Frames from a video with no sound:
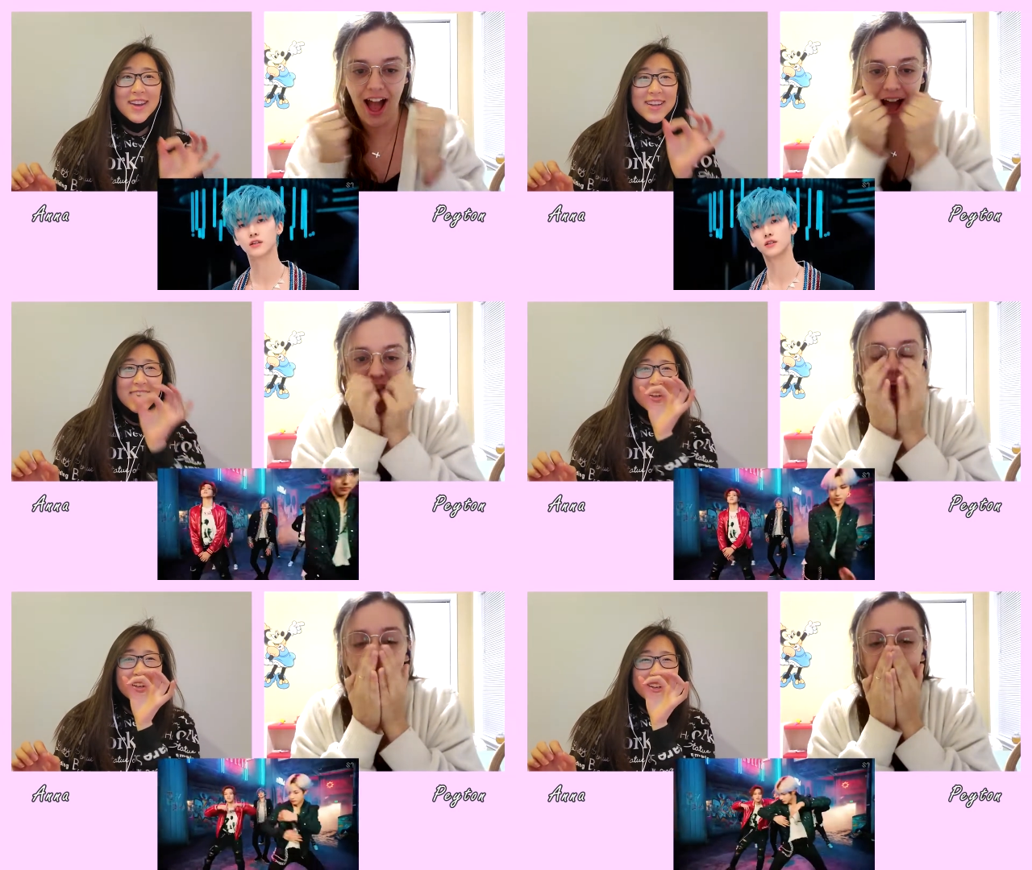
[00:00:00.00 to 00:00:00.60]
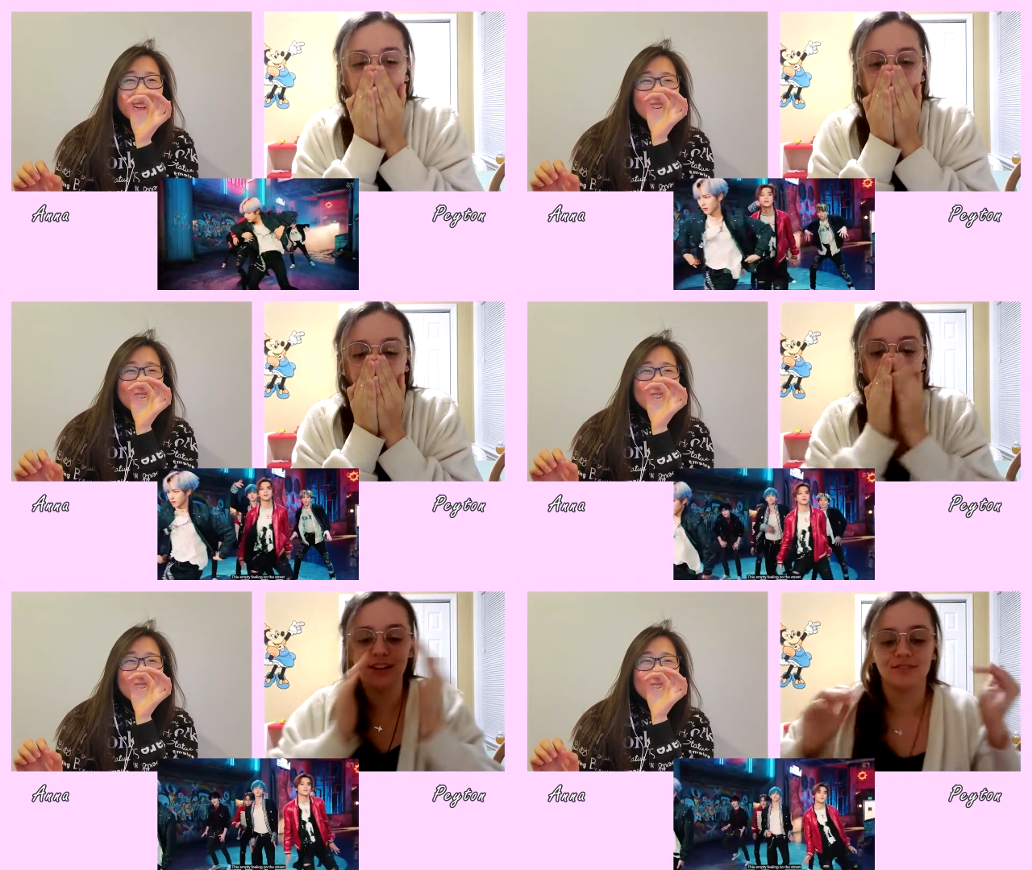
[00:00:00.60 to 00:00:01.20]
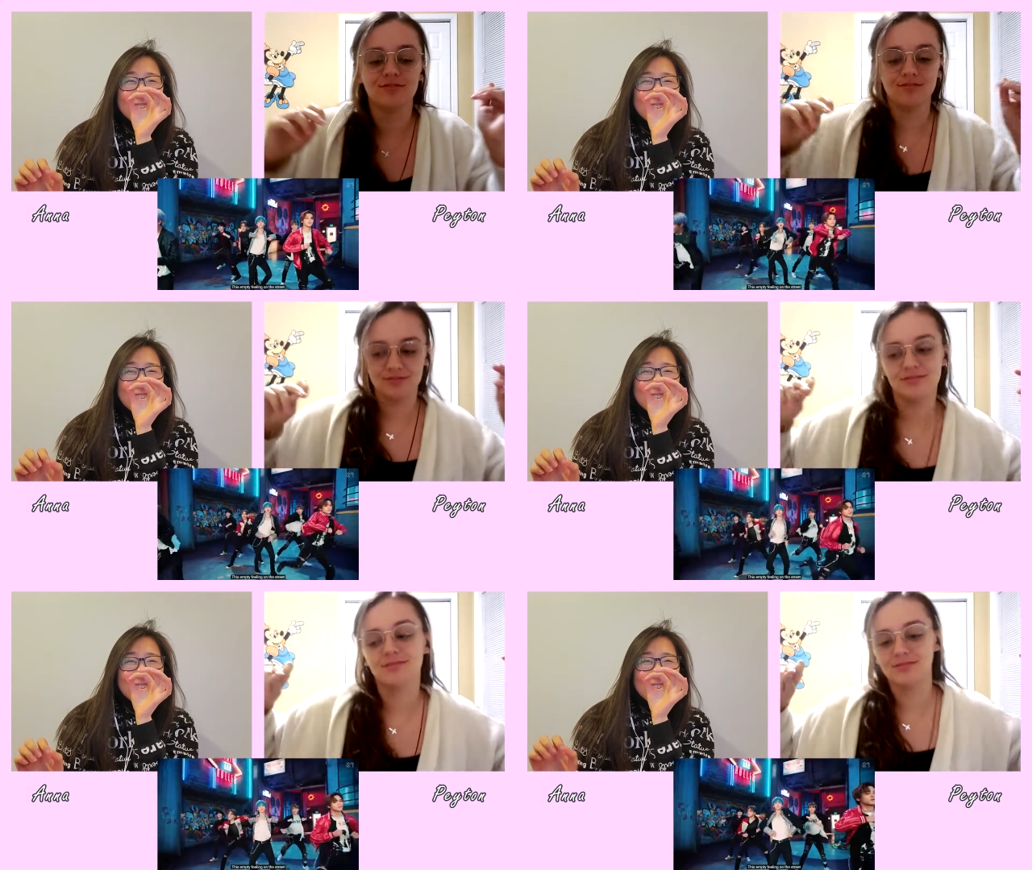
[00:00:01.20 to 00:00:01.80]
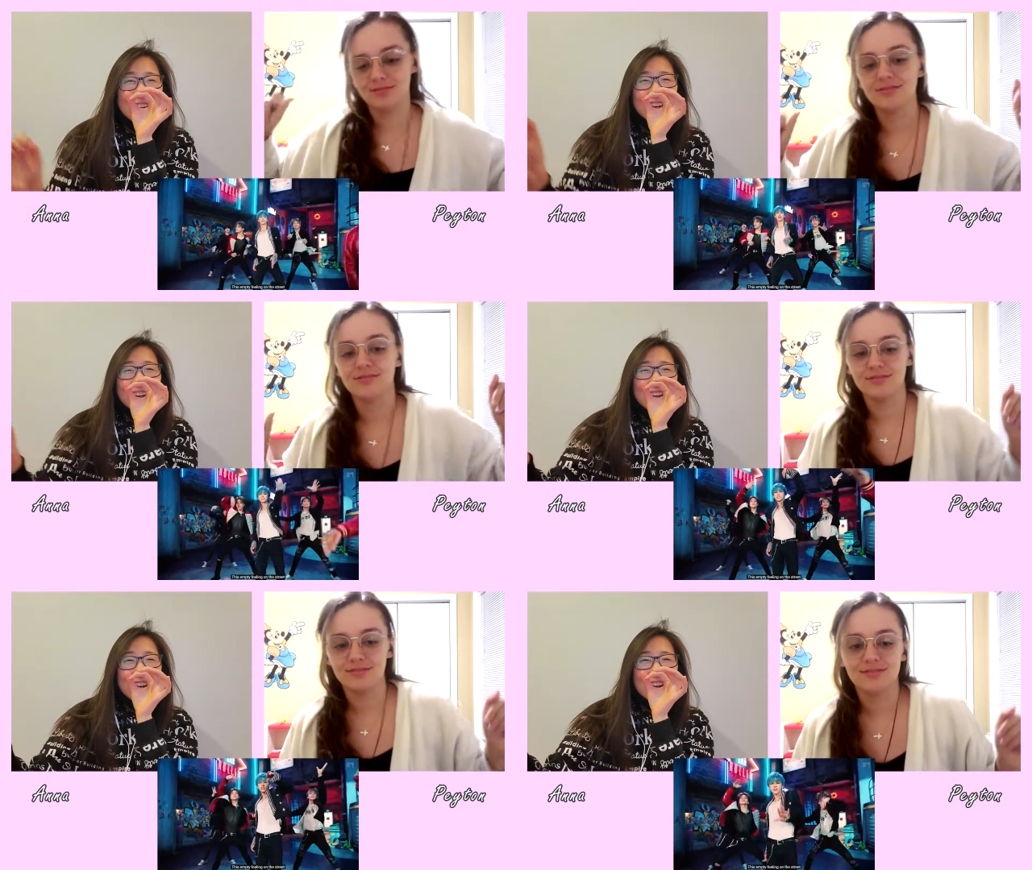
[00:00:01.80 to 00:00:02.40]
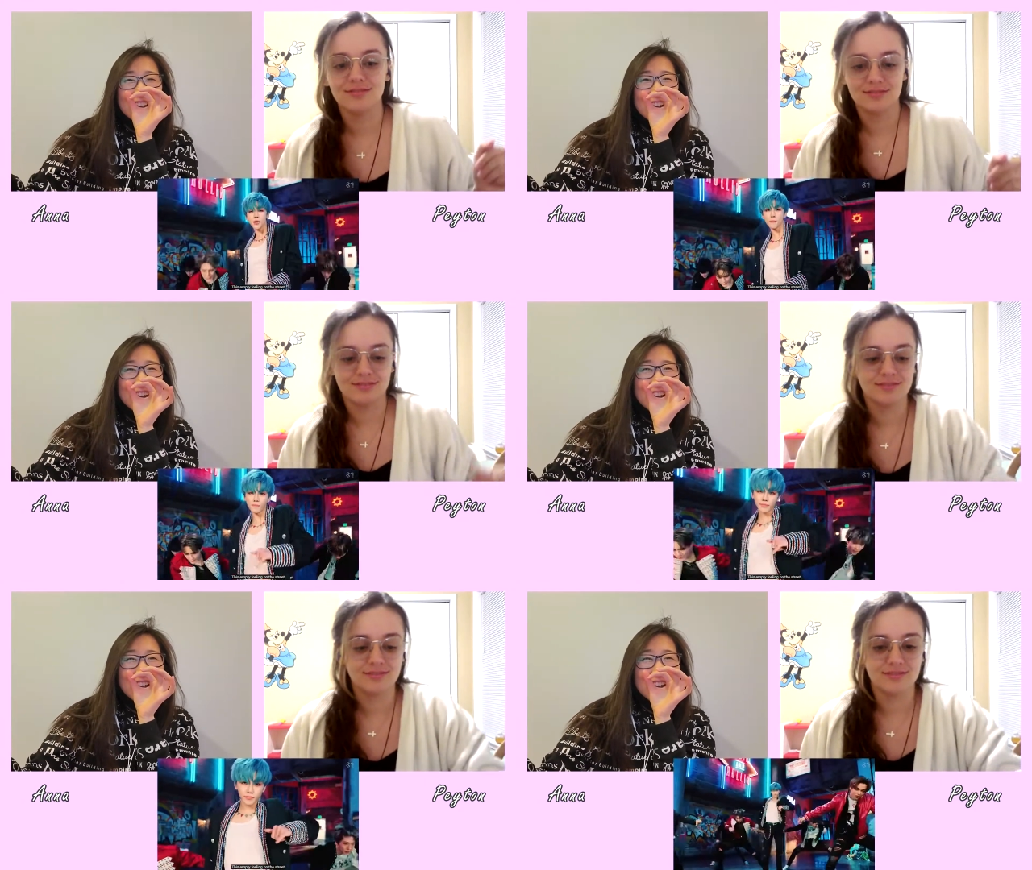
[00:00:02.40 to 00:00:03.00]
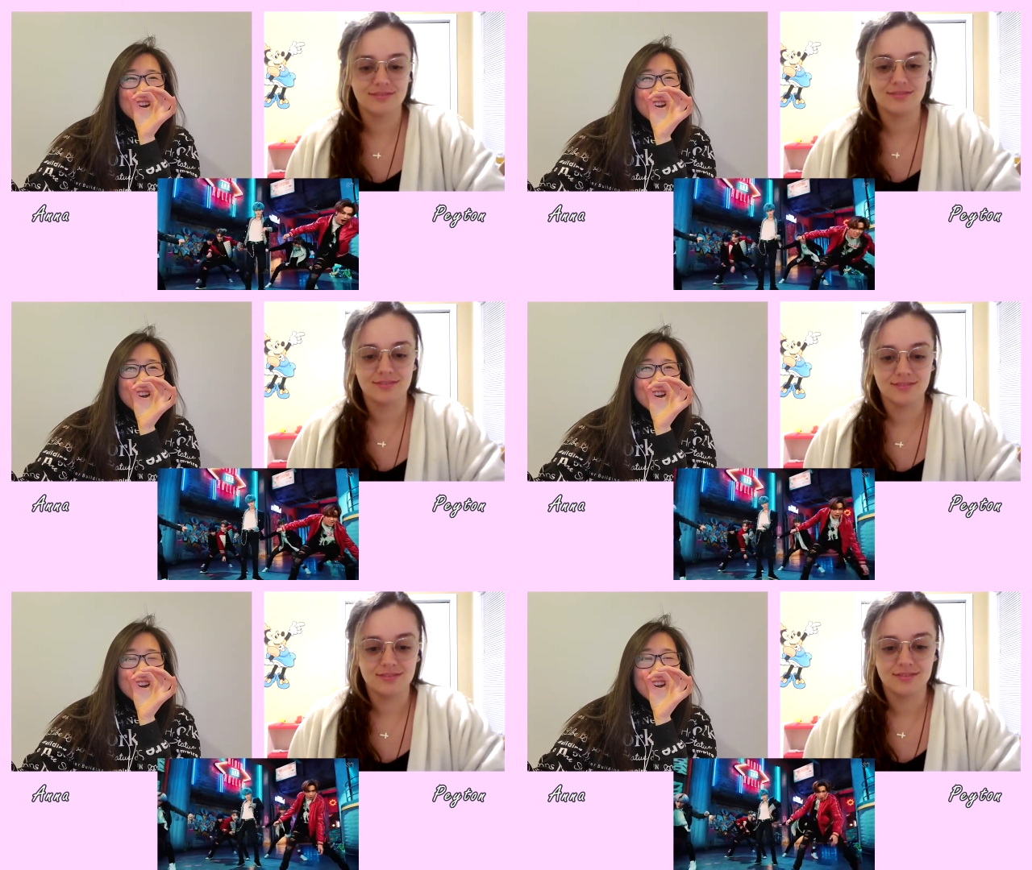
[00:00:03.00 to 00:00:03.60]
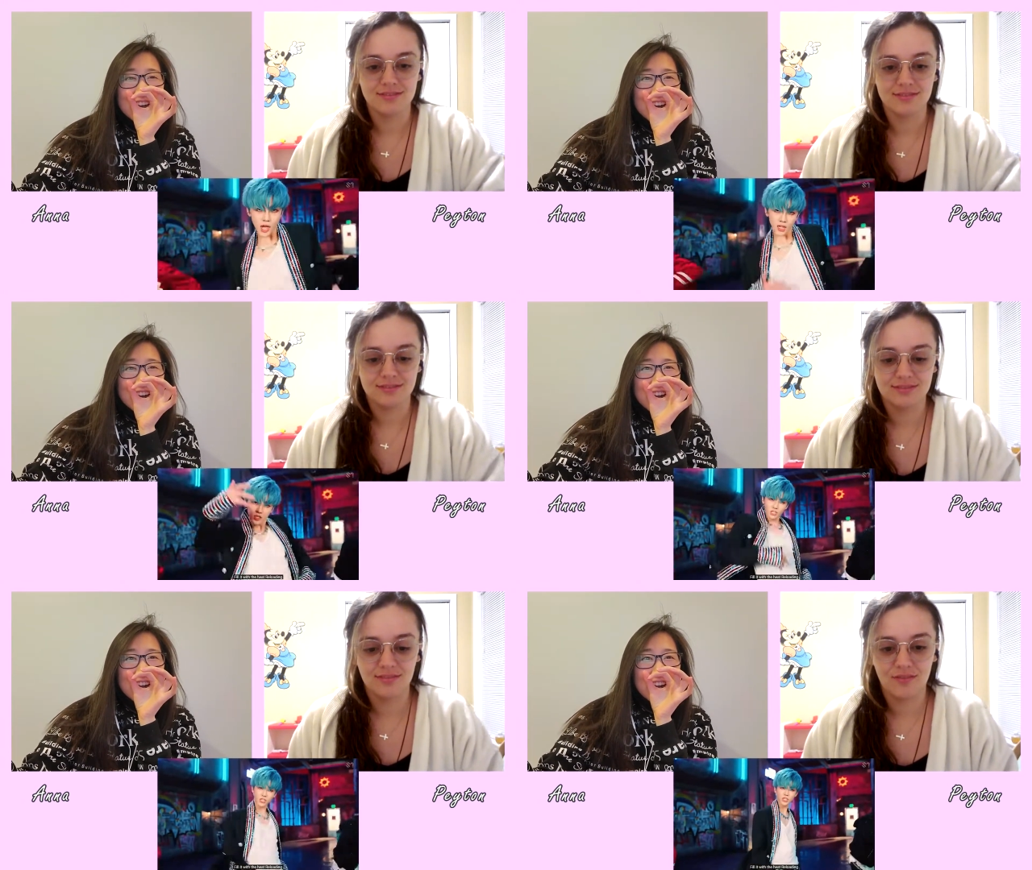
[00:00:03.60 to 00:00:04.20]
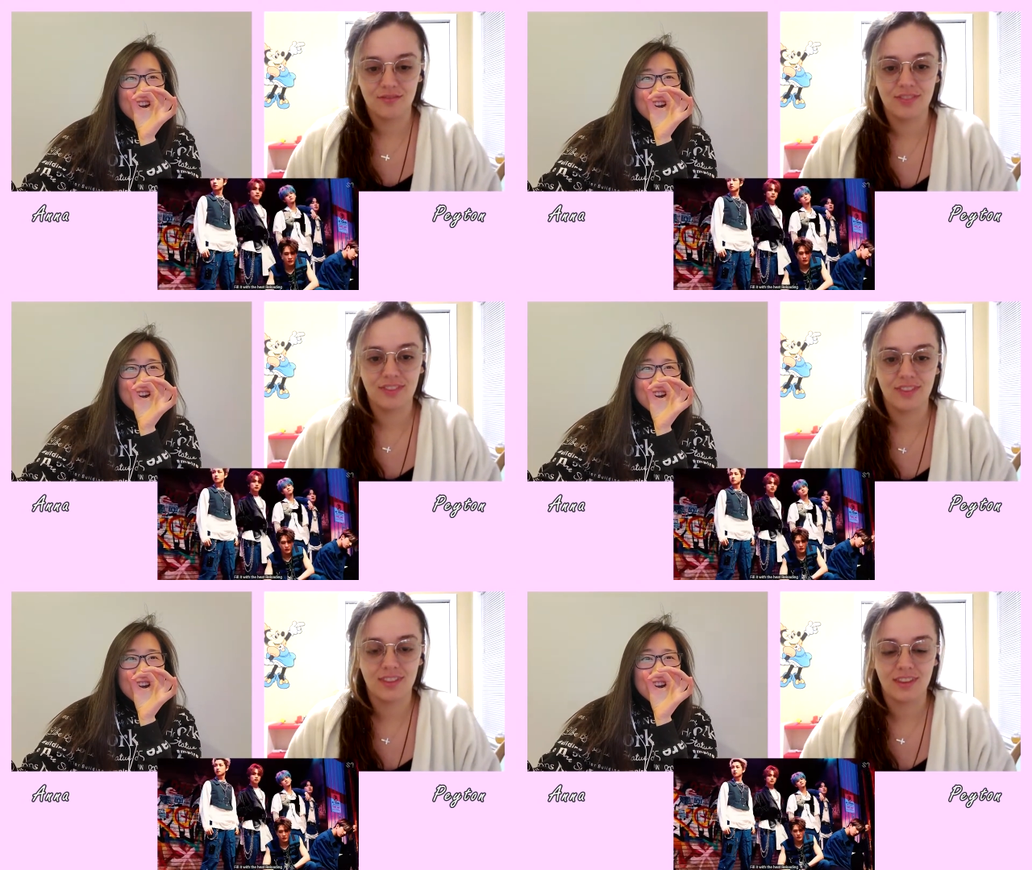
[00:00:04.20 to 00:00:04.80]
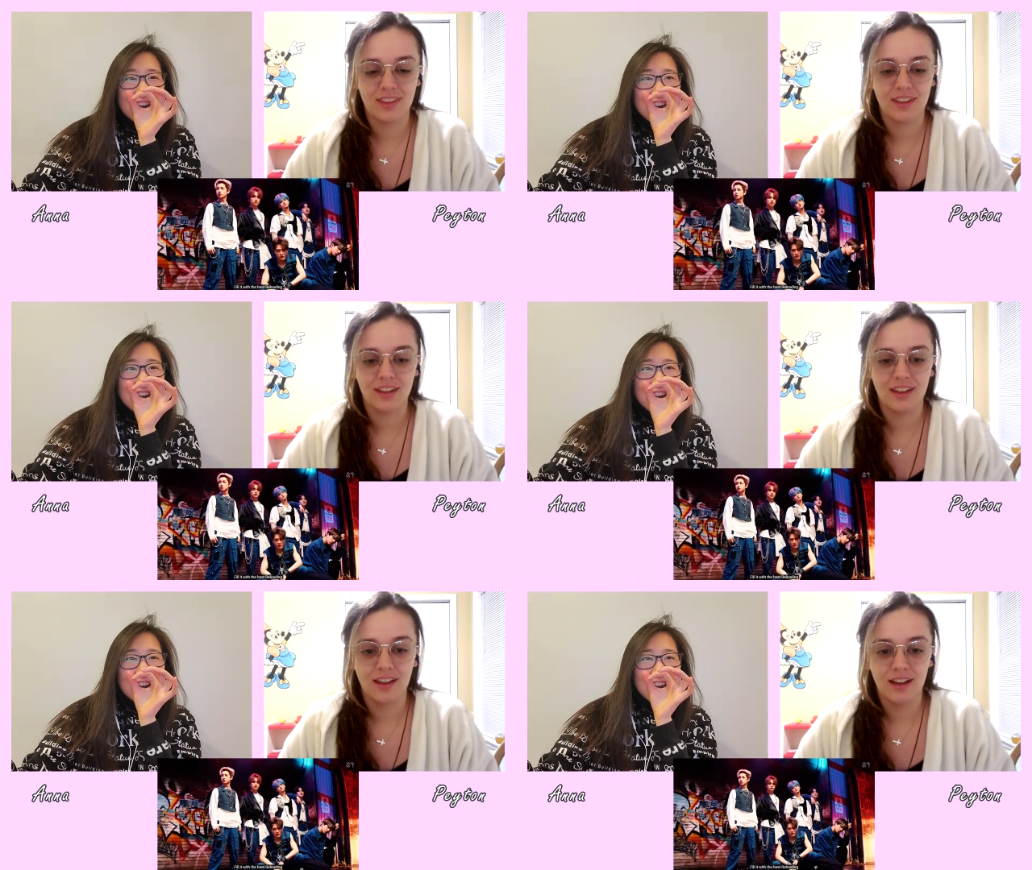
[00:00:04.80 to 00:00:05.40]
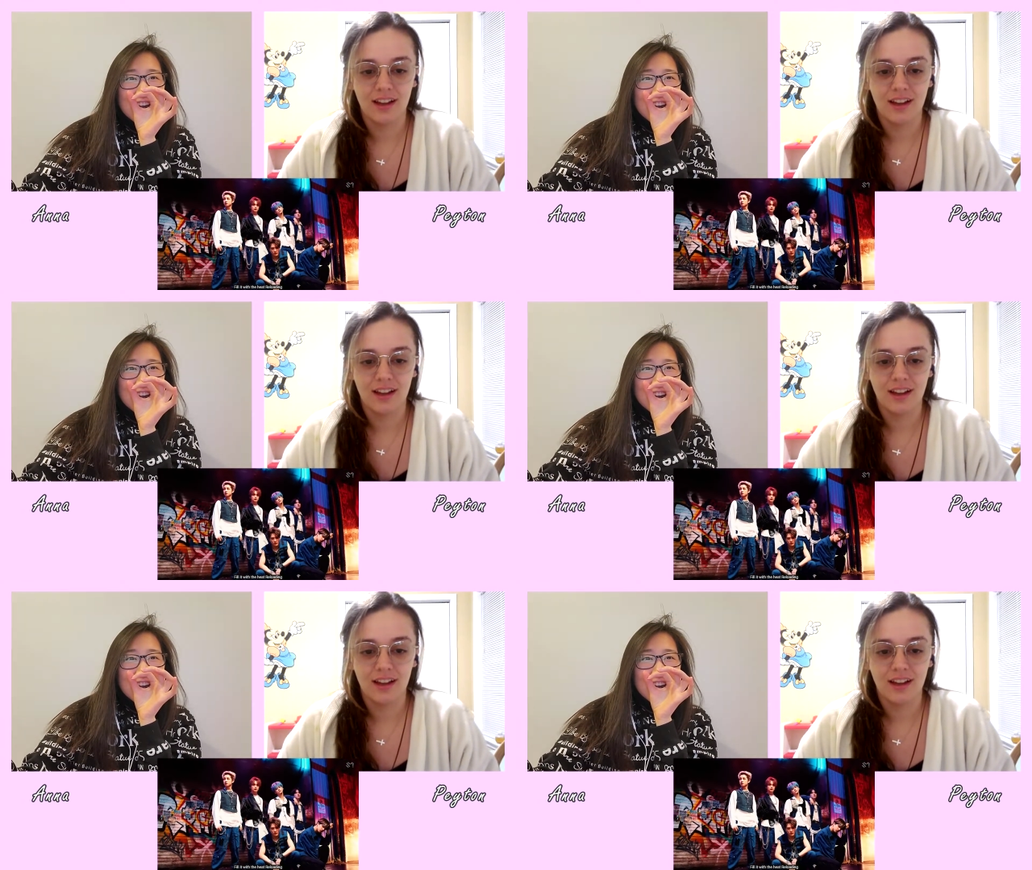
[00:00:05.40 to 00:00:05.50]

[no speech]